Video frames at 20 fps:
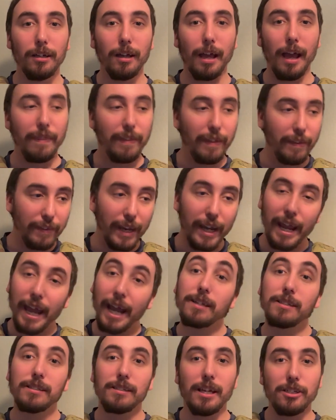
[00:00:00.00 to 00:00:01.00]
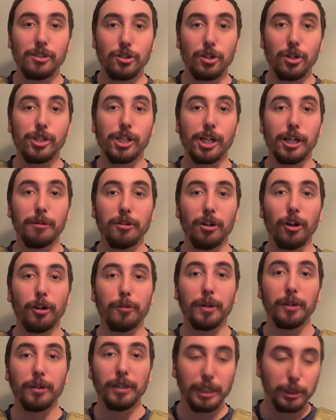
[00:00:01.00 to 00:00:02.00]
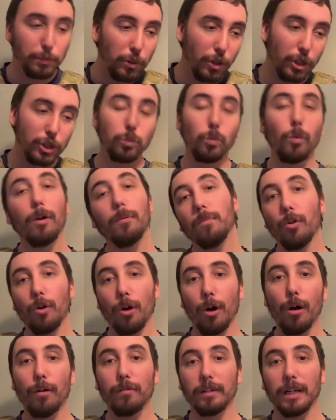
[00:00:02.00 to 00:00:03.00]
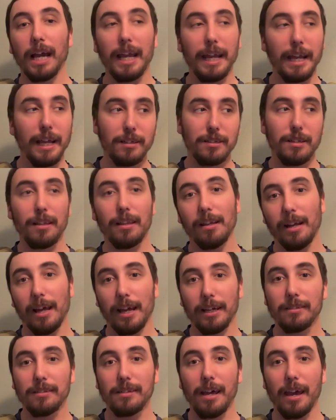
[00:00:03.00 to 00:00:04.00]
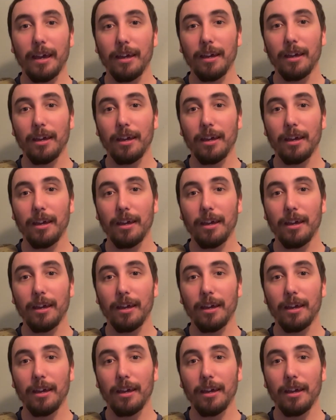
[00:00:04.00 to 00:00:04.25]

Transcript: and then the next day searching dark buildings plus one more overnight into the next day,